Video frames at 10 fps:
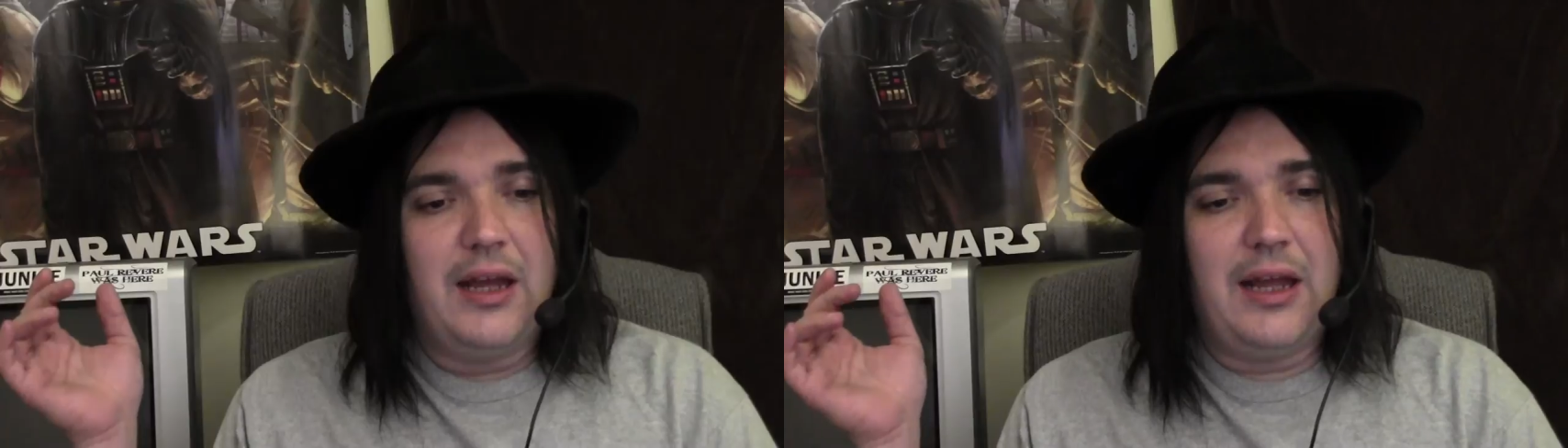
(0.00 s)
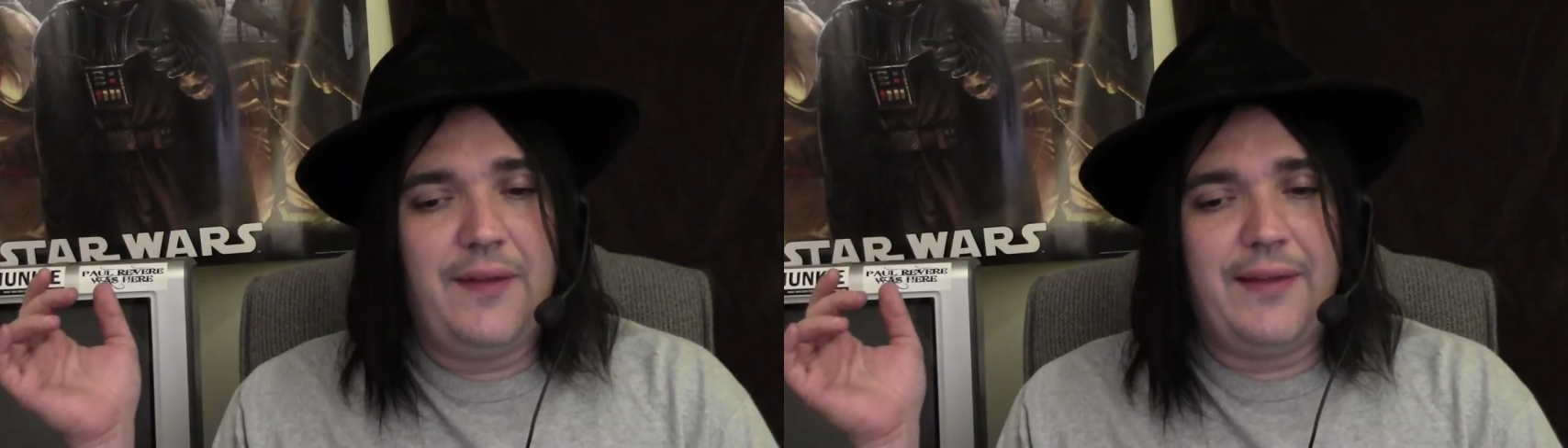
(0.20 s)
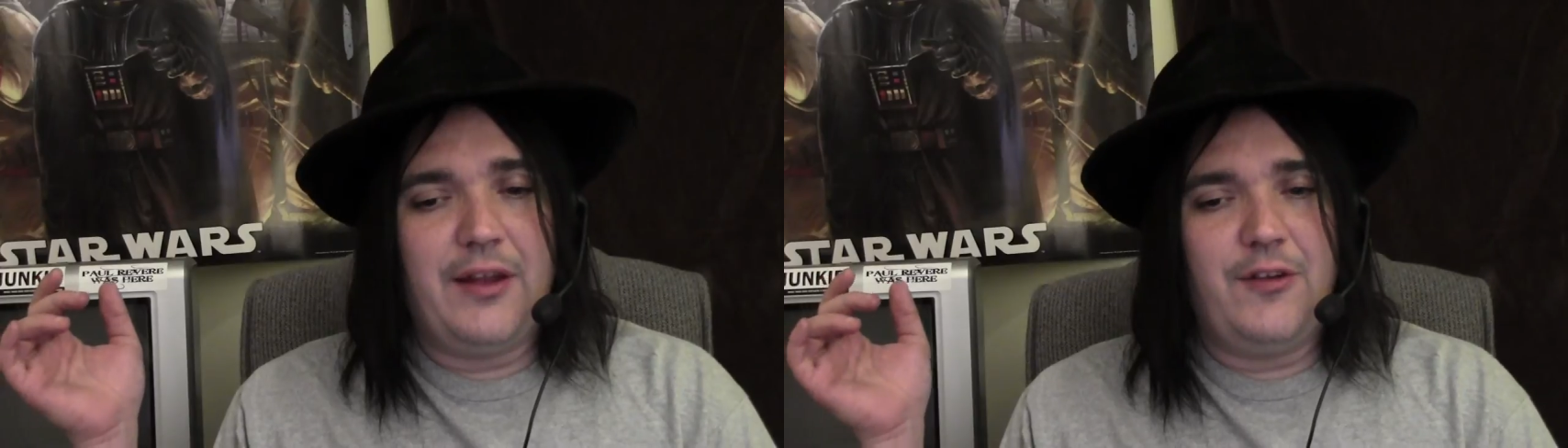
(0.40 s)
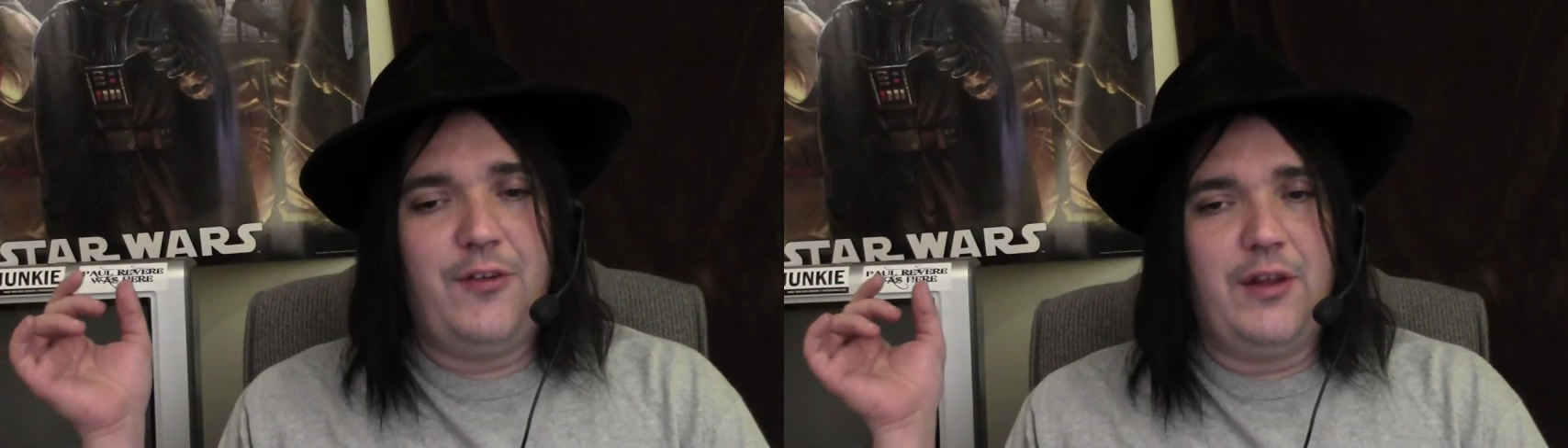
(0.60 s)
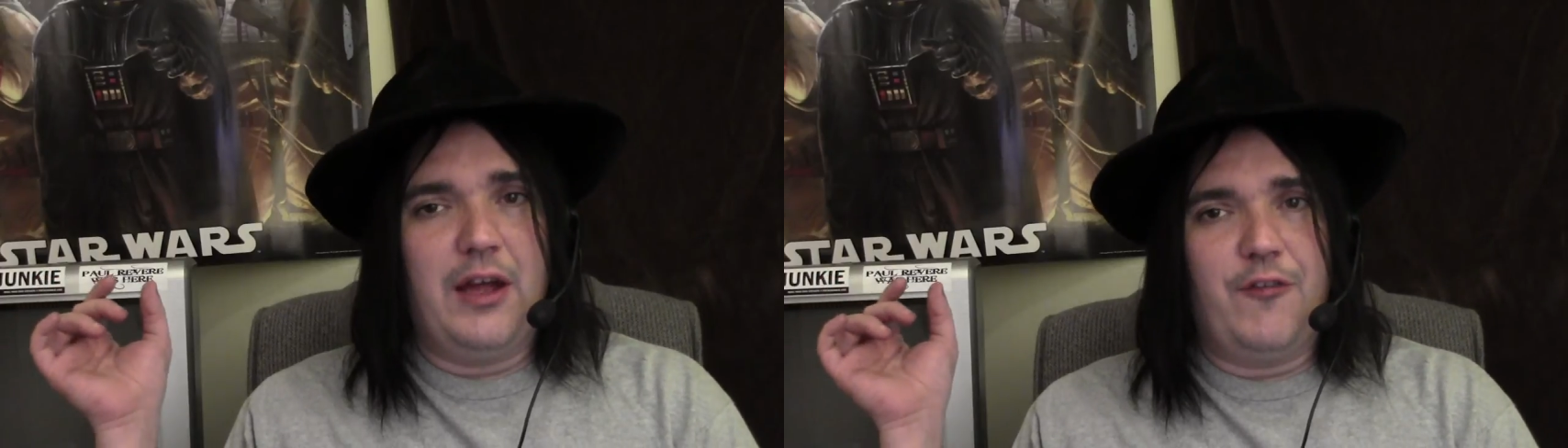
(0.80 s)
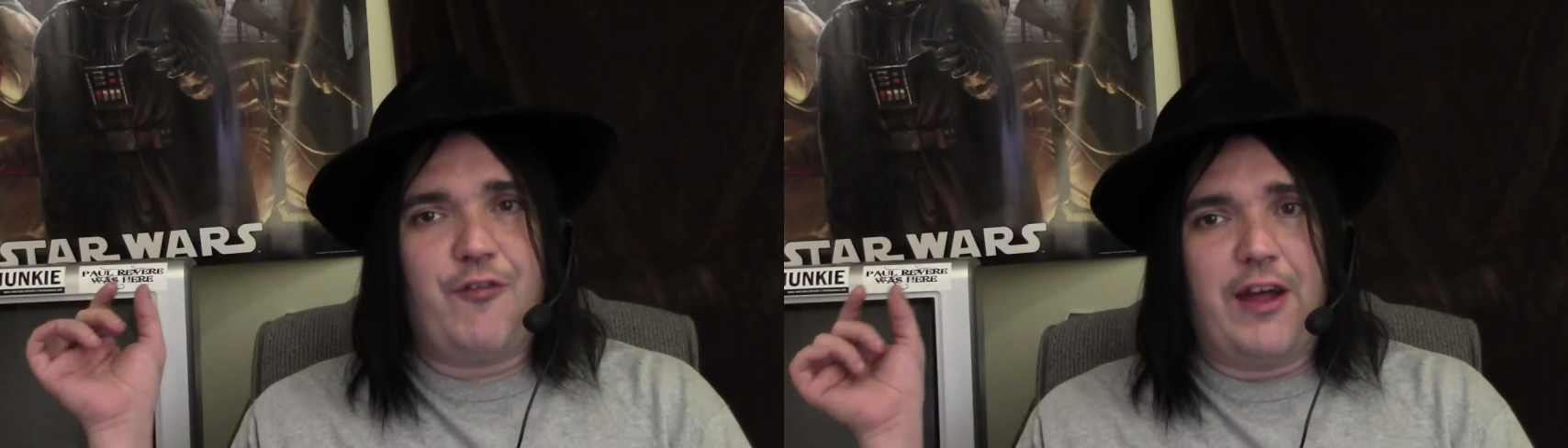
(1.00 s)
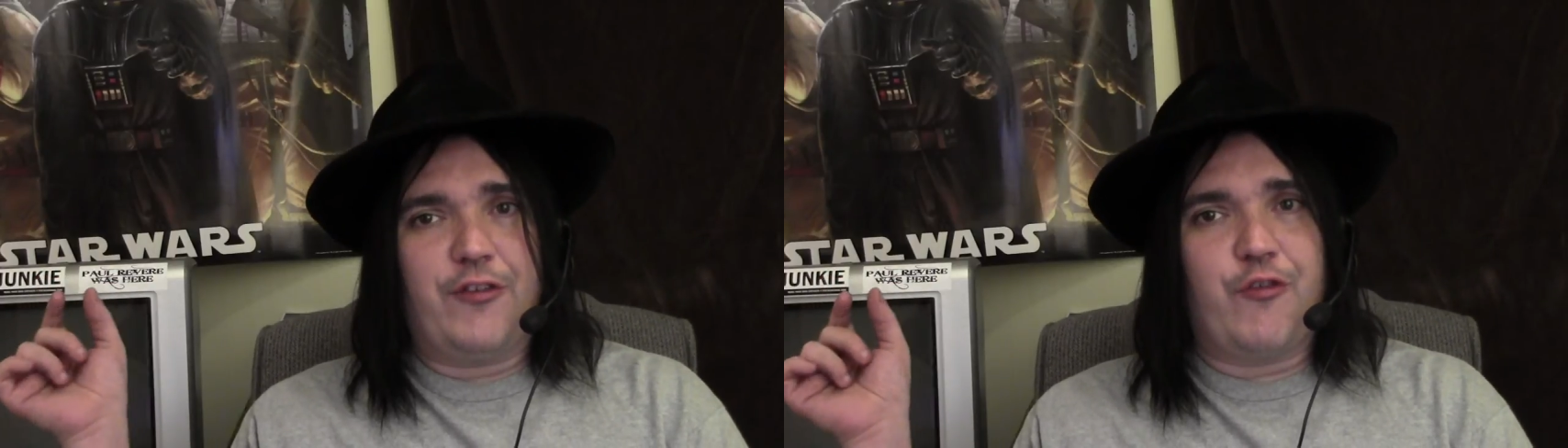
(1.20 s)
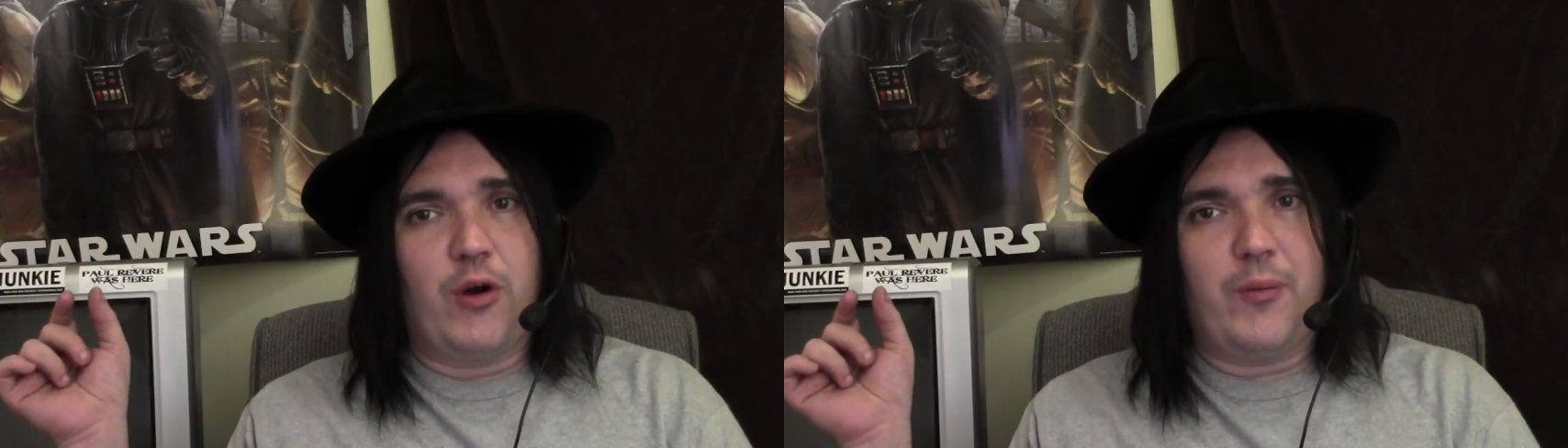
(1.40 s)
And then
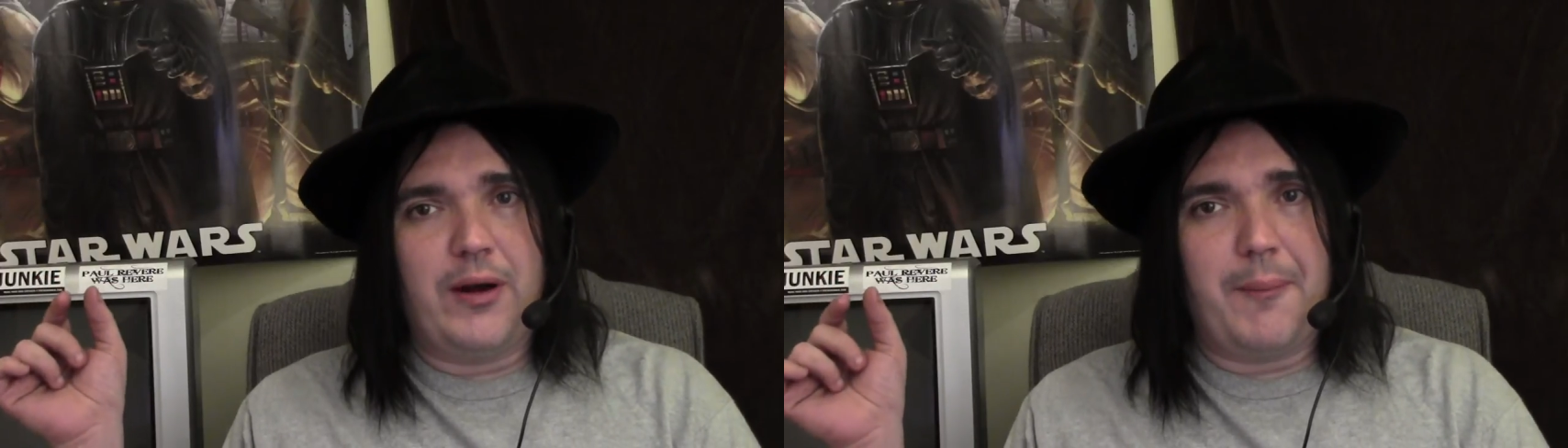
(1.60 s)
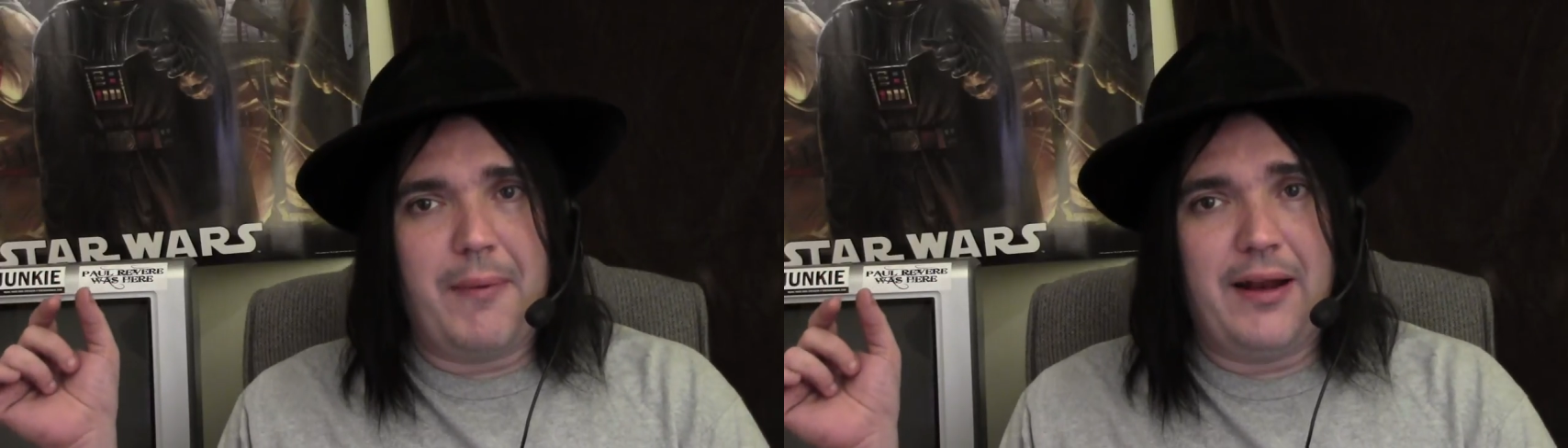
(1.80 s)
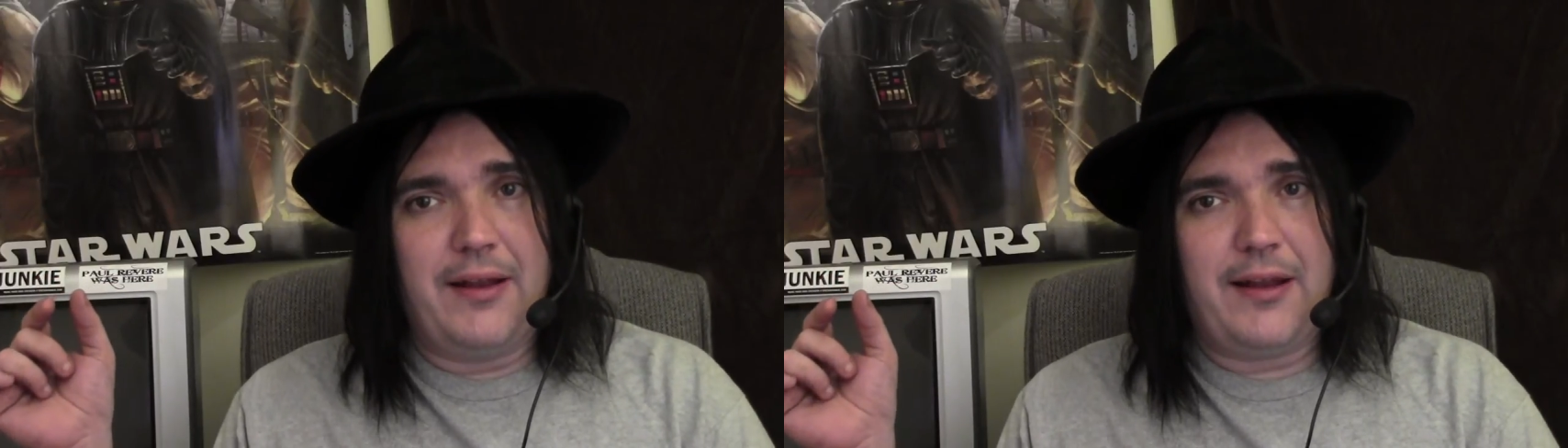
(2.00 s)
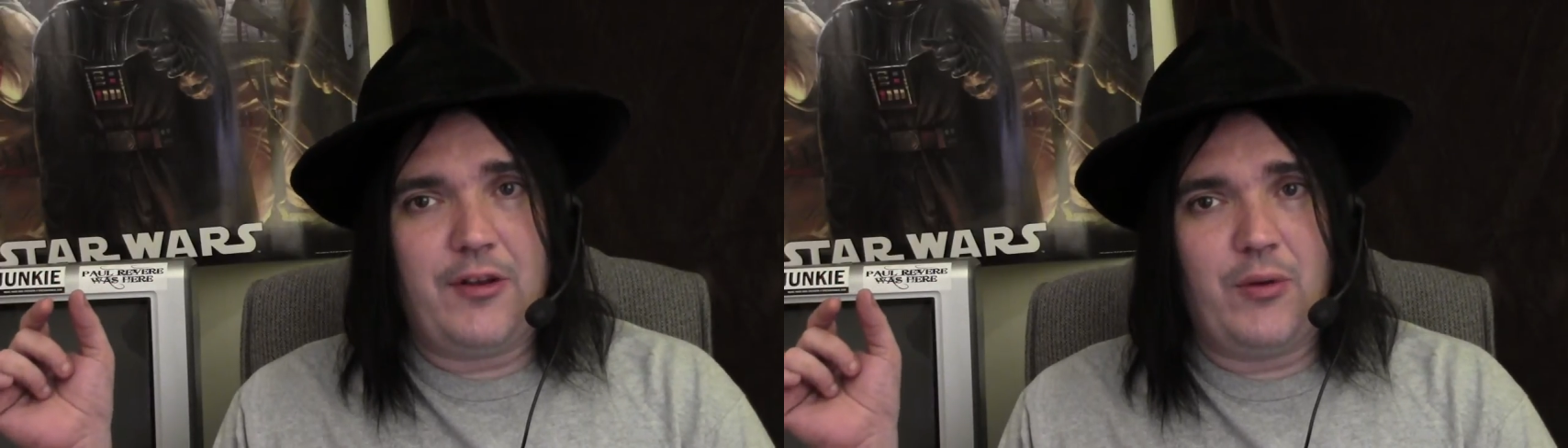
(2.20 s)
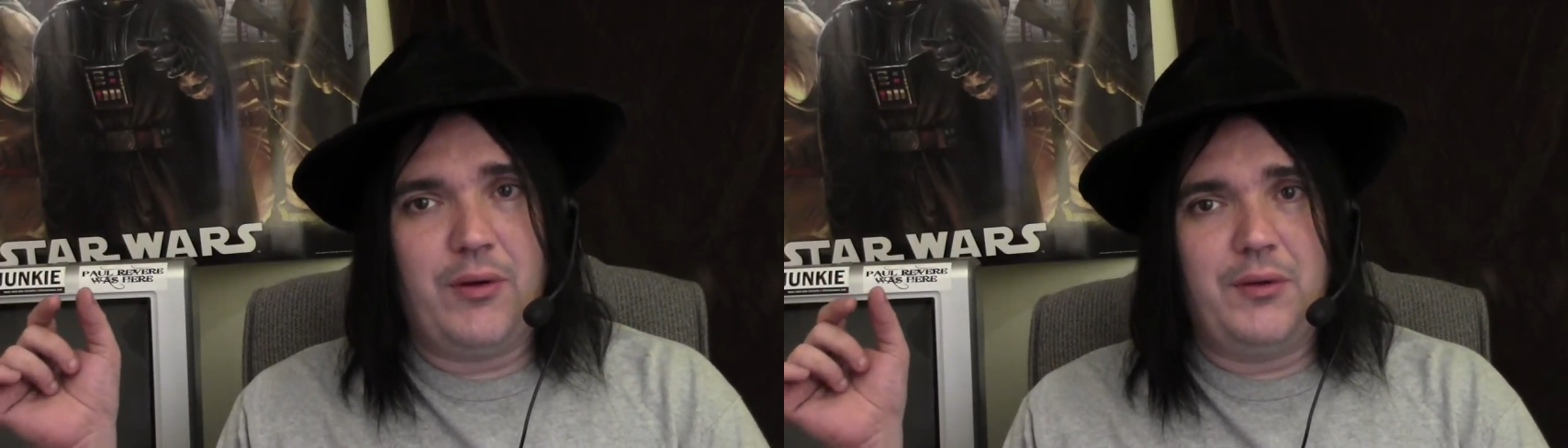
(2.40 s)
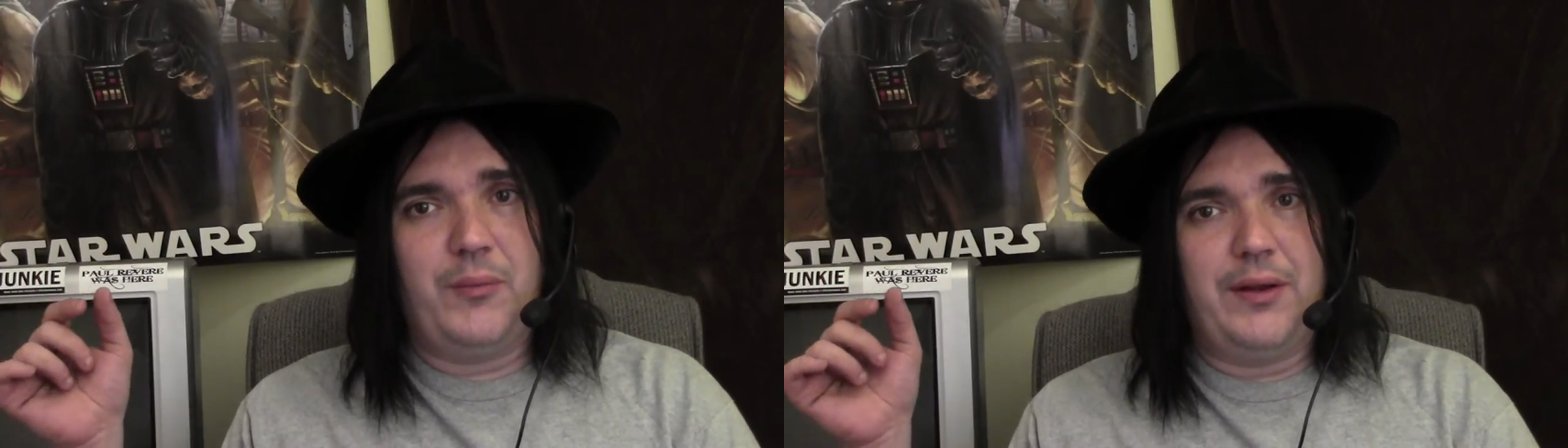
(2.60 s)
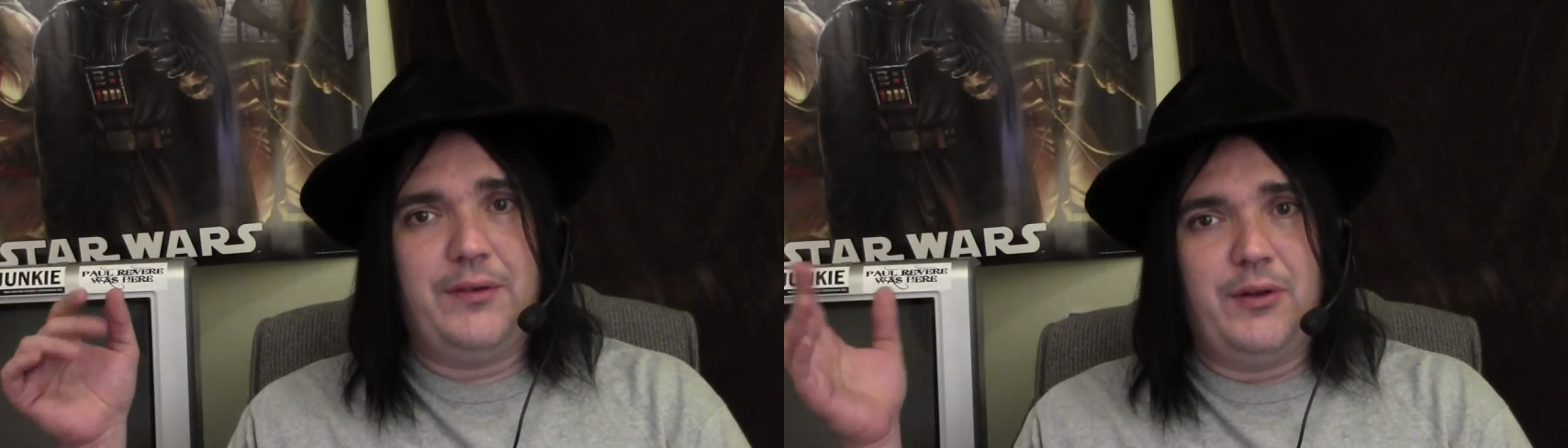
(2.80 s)
fast forward a minute into it when,